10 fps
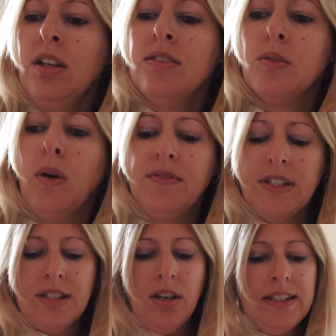So I've
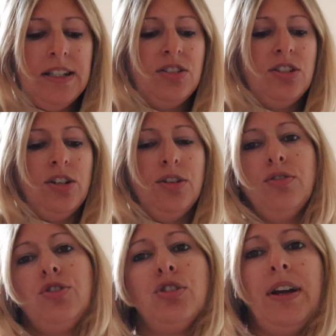decided
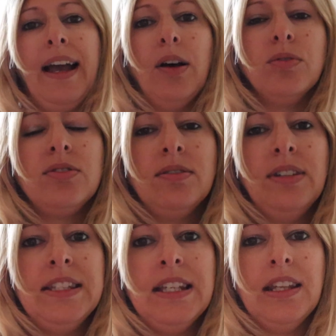to try out
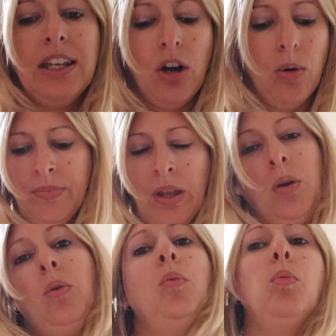knitting the yarn
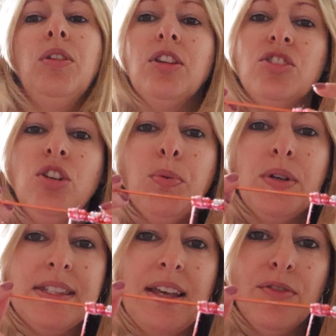with a
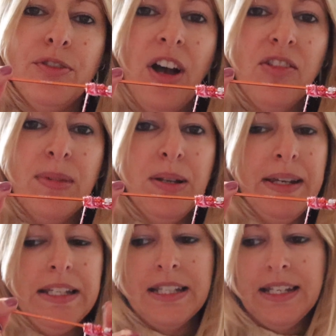
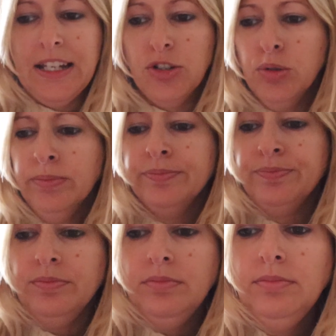2.75mm needle
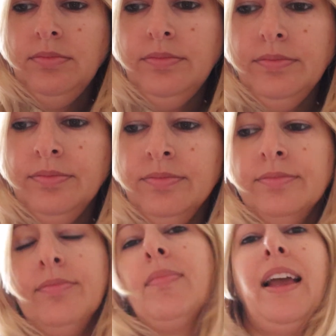
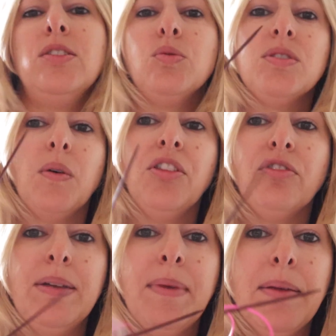and also a
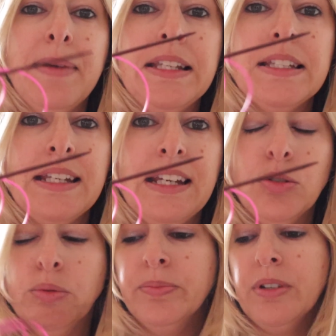3mm
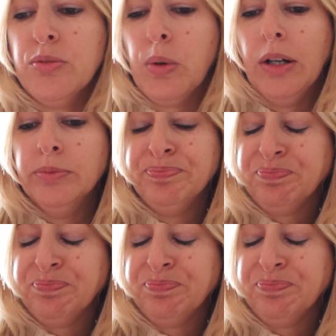needle as well.